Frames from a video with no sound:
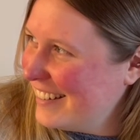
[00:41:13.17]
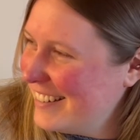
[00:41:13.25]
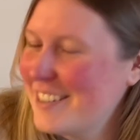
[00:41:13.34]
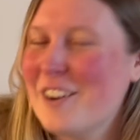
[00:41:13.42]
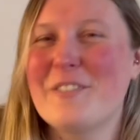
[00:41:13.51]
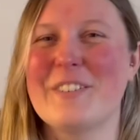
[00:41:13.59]

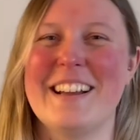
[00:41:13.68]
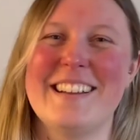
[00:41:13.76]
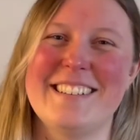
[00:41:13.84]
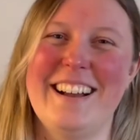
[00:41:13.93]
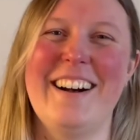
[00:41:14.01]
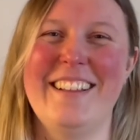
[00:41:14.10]
Don't forget
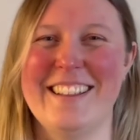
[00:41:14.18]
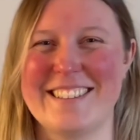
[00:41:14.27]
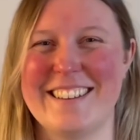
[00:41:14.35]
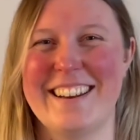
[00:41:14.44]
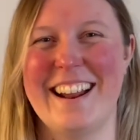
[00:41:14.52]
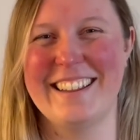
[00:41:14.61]
to, oh, that's
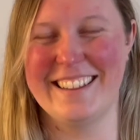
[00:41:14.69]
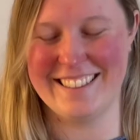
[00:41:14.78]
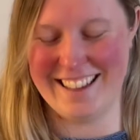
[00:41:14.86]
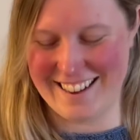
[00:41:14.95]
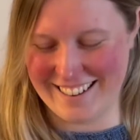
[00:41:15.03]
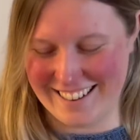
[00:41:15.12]
good. I like
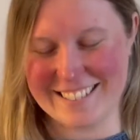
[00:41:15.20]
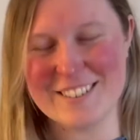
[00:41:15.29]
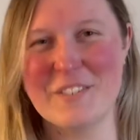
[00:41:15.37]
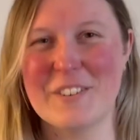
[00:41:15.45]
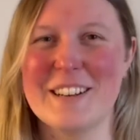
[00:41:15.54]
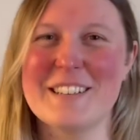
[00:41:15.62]
that ending.
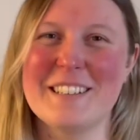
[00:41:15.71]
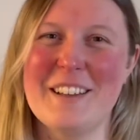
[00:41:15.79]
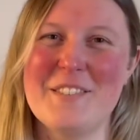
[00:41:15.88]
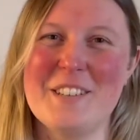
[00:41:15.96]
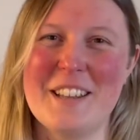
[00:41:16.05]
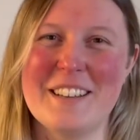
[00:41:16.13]
Don't forget to
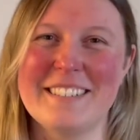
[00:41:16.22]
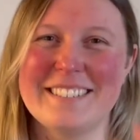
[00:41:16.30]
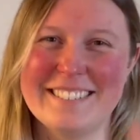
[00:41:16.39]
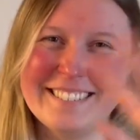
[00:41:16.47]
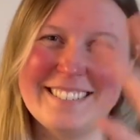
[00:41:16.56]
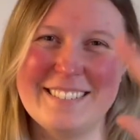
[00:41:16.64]
love each other.
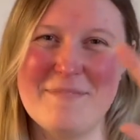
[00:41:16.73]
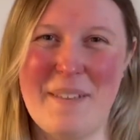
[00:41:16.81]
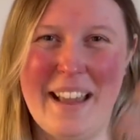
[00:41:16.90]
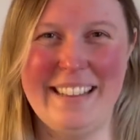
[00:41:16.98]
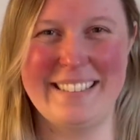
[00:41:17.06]
Bye.